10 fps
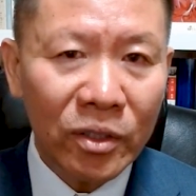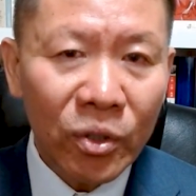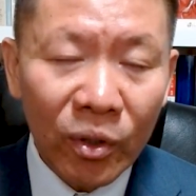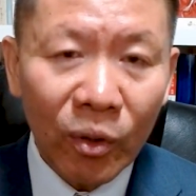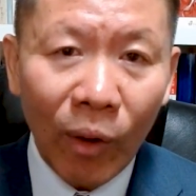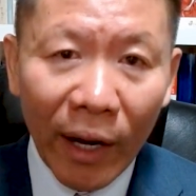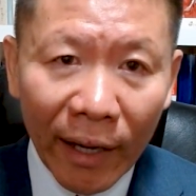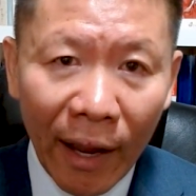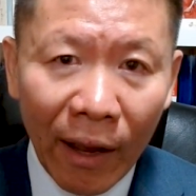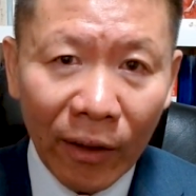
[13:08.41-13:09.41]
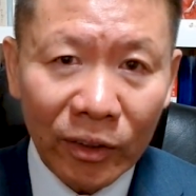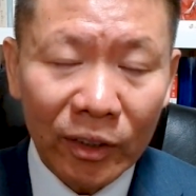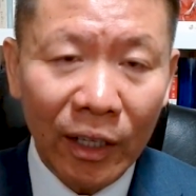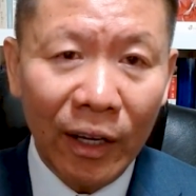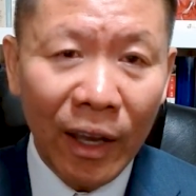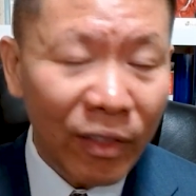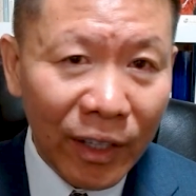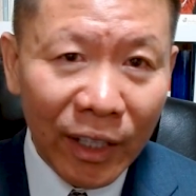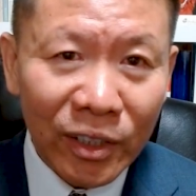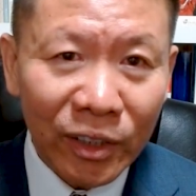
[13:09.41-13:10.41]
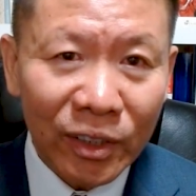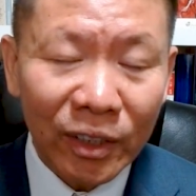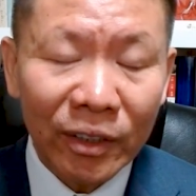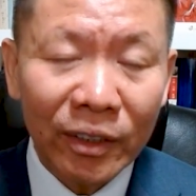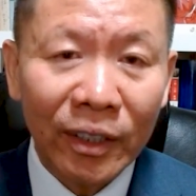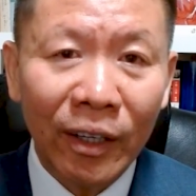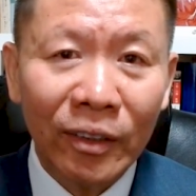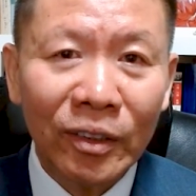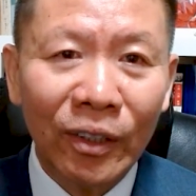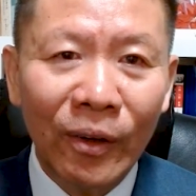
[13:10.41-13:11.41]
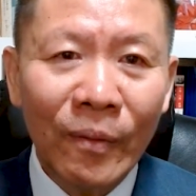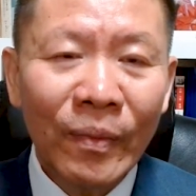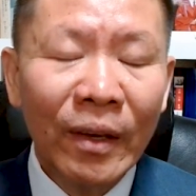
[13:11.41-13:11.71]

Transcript: to the White House at the National Security Council